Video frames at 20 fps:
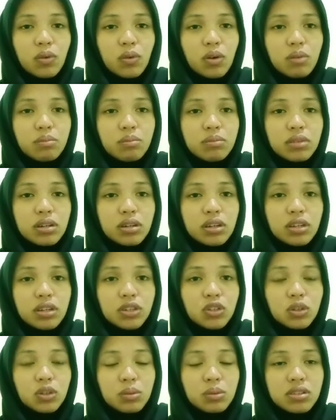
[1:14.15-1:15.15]
from a
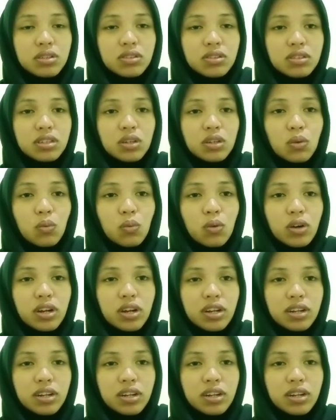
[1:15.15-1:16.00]
humanistic one.